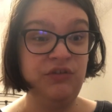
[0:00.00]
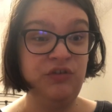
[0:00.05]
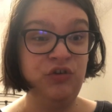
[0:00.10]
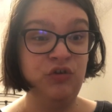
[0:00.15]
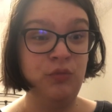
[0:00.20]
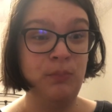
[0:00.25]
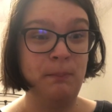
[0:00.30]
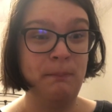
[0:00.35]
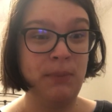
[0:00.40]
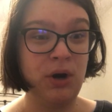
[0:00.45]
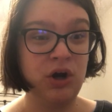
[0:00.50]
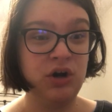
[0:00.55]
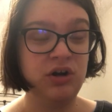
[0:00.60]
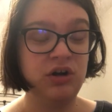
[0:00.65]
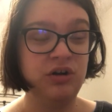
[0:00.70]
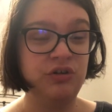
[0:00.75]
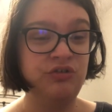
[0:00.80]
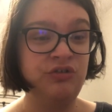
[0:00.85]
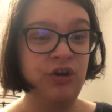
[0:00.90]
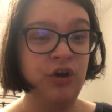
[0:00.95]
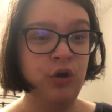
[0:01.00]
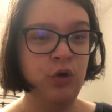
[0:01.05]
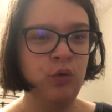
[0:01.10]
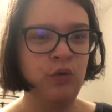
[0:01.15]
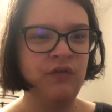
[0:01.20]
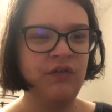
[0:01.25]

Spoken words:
to murder two